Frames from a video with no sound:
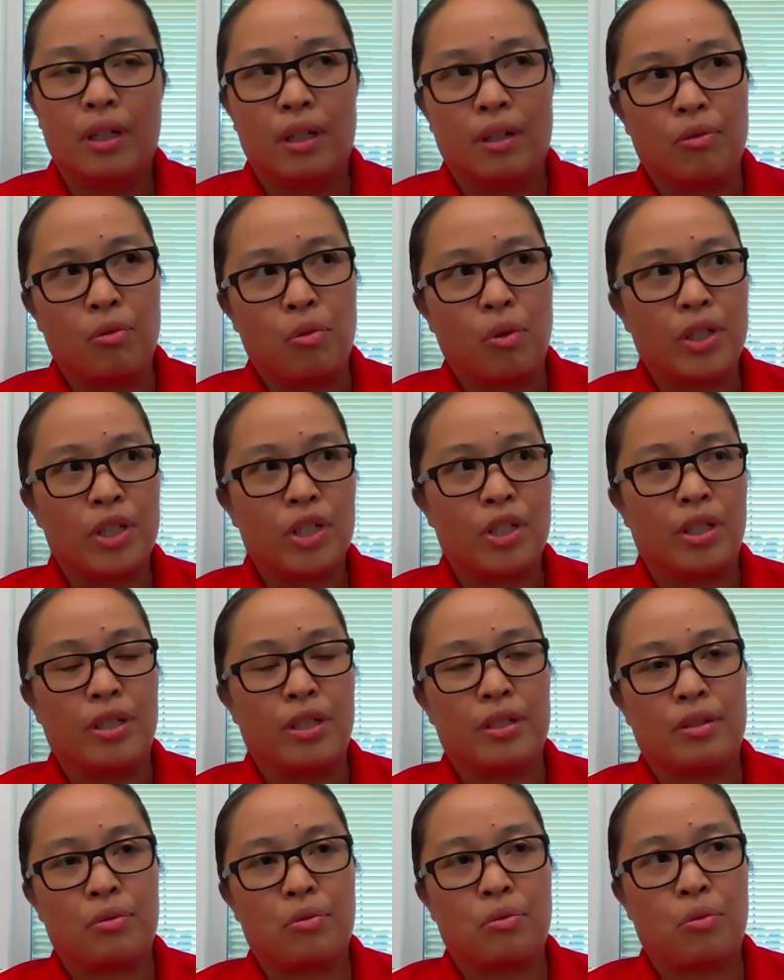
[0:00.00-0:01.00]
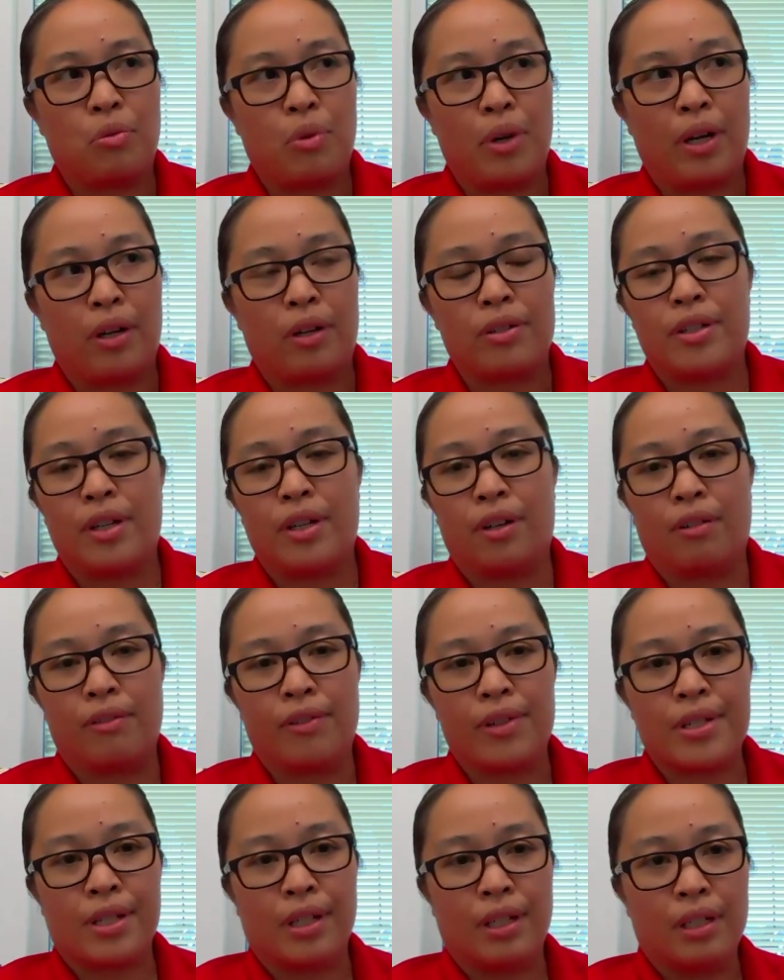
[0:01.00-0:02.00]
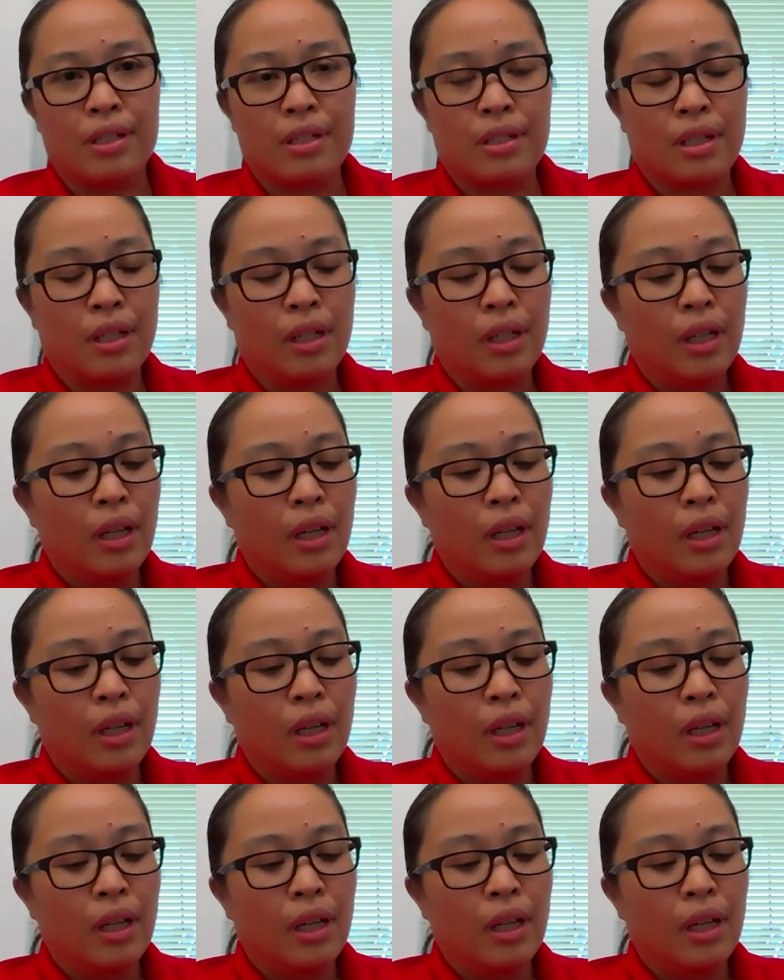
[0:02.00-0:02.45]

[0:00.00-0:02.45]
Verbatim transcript: of which is where Sierra Vista is